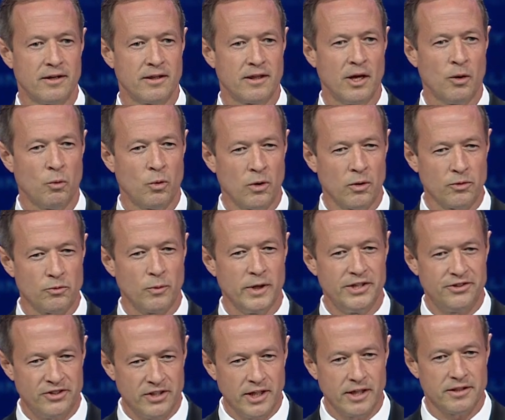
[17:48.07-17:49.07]
that world we
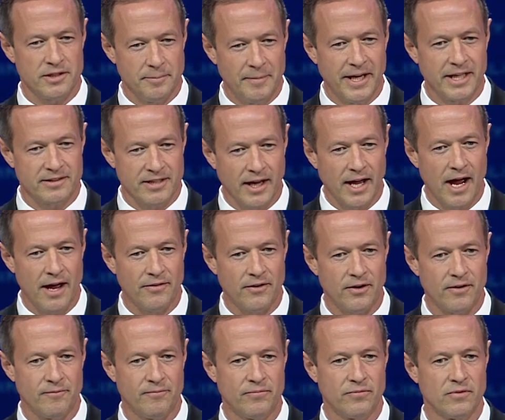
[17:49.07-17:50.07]
seek to make
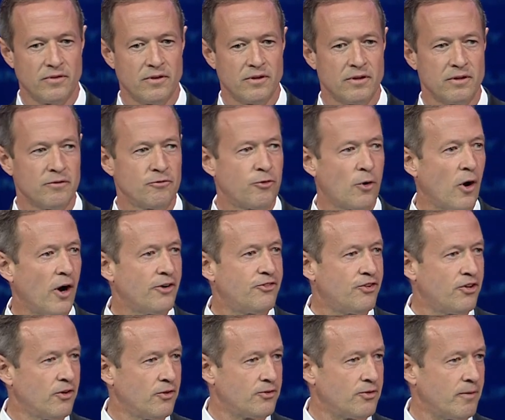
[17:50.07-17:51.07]
together for our
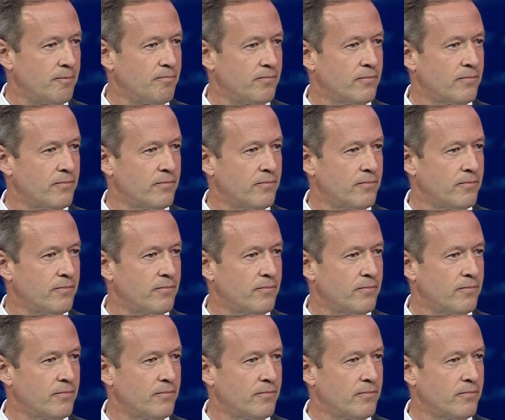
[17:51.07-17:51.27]
children.